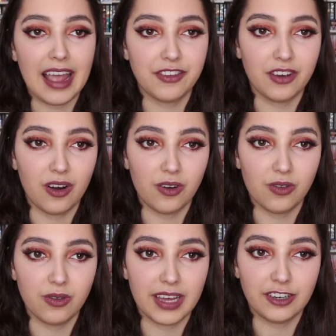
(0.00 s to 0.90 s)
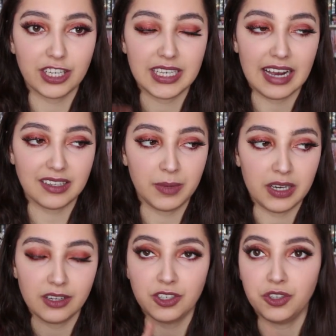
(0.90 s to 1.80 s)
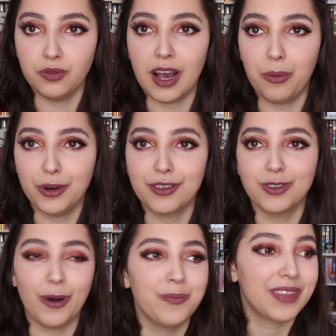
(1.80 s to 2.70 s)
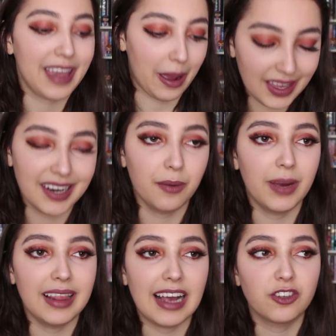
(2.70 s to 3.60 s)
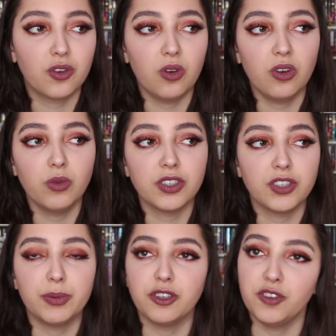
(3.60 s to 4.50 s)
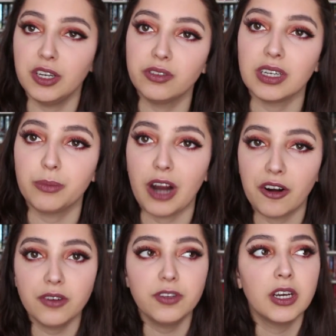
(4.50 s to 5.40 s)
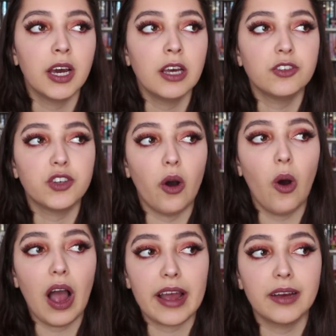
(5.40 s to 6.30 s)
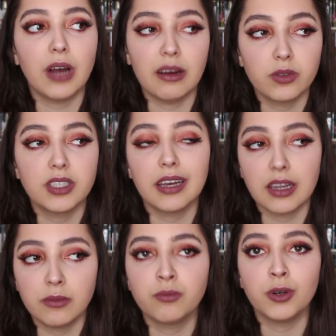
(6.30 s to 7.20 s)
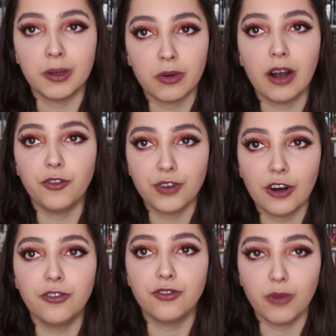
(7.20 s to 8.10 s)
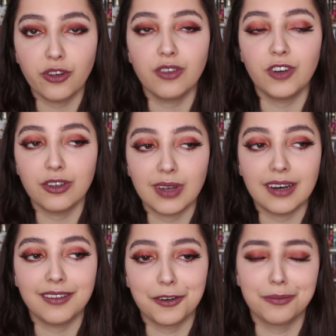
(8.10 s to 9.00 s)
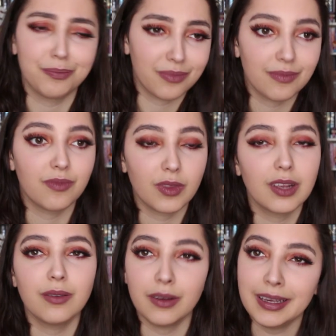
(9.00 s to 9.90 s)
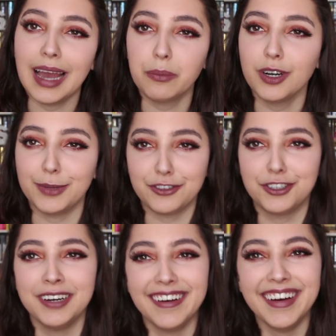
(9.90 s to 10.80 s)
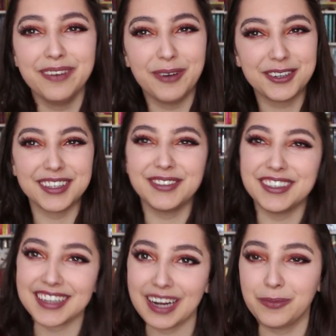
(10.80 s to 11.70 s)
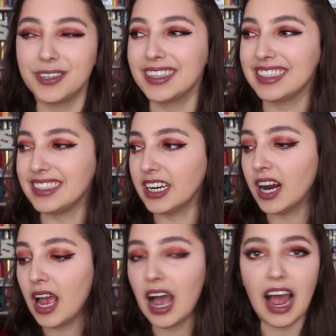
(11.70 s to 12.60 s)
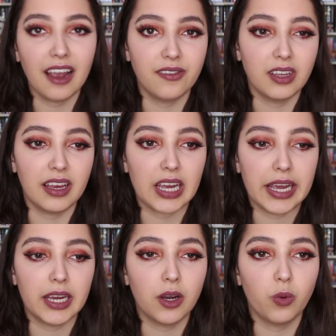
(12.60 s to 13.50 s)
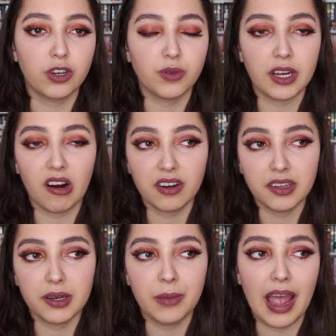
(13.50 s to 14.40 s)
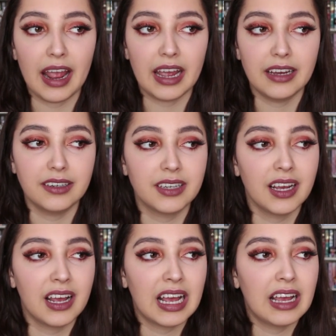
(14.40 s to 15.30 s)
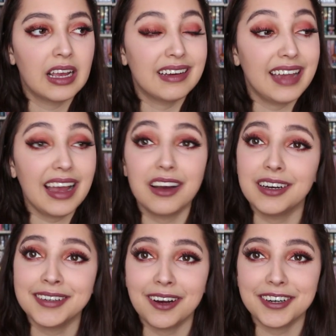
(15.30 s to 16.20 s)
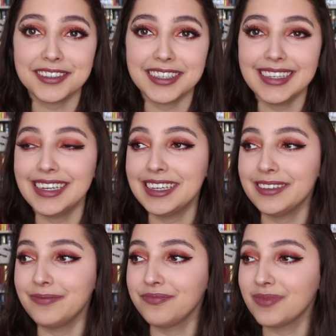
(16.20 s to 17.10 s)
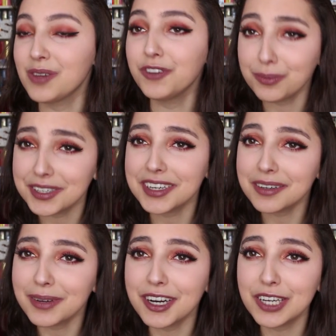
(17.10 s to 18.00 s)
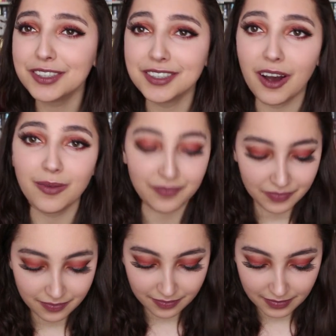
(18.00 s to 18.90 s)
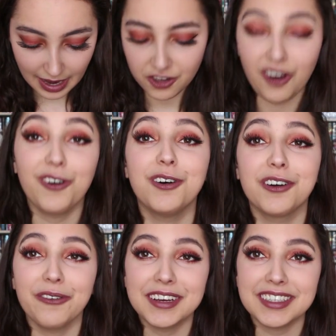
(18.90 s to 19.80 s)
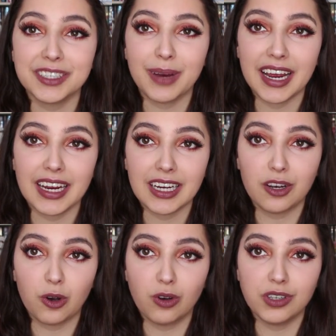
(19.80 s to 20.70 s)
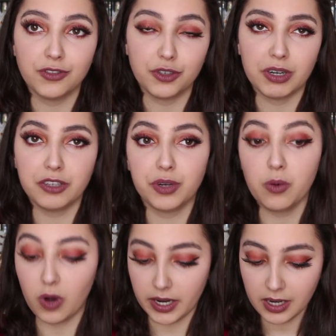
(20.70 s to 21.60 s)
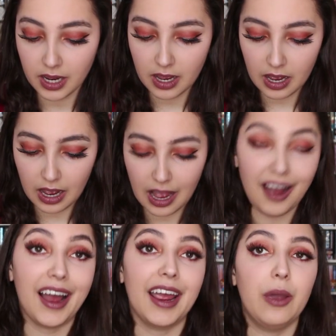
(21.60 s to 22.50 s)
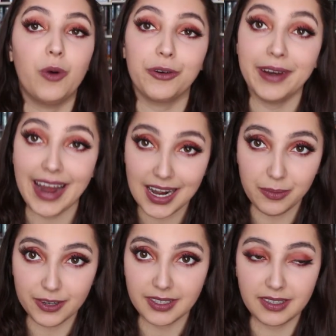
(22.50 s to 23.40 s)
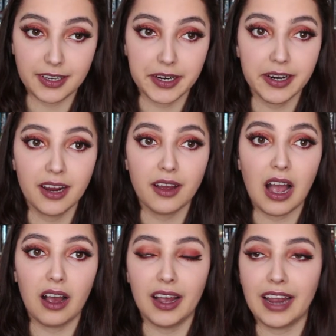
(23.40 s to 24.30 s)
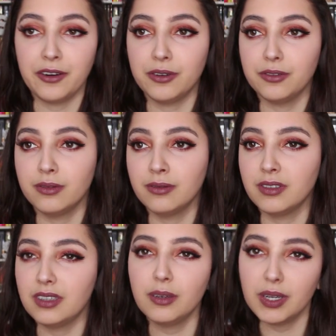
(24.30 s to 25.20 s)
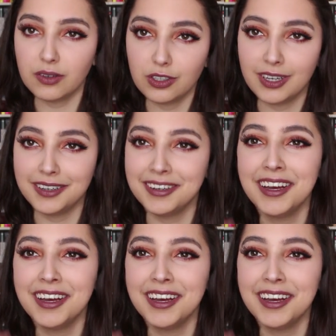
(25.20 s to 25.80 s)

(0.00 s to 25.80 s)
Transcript: so that Jesse asked me to help with. So yeah. Then my last goal was to post videos that I'm proud of. So I, I would say that I'm pretty proud of most of the videos that, or yeah, pretty much most of the videos that I uploaded this year. I feel like I worked really hard on them and yeah, honestly, I feel pretty good about it. So yeah. So going into my goals for 2021, I want to read 80 books this year. Uh, I know it's a little bit of a,